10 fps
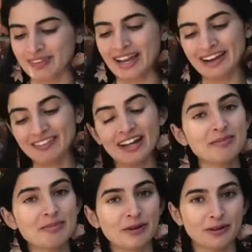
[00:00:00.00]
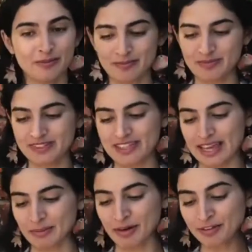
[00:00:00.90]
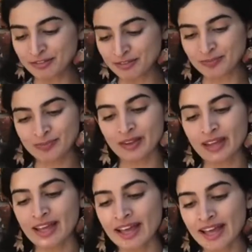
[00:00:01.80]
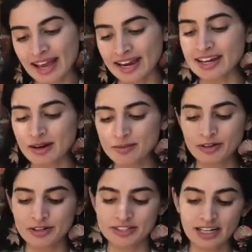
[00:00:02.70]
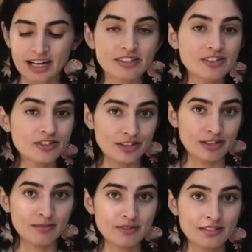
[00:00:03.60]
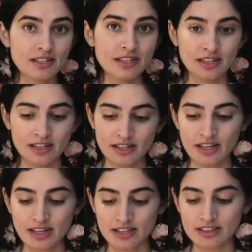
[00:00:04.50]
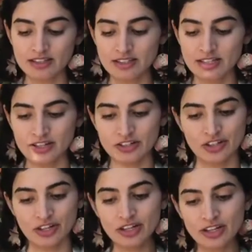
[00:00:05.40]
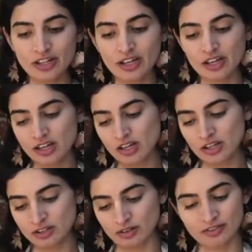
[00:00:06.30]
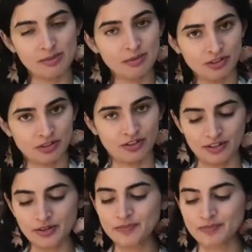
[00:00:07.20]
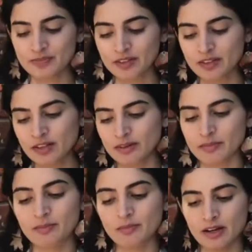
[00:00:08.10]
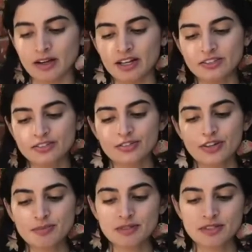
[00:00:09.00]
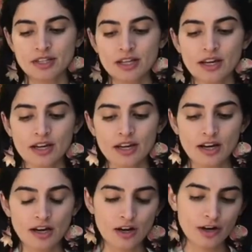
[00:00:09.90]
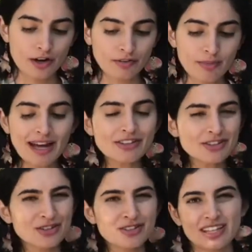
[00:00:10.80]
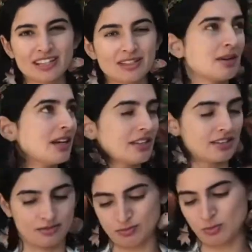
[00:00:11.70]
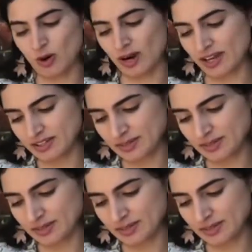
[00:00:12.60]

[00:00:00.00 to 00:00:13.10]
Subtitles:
I've cut the bottom seam off, and now I'm going to cut strips in this t-shirt. So I've doubled it over. I'll cut strips of about 2 centimeters wide.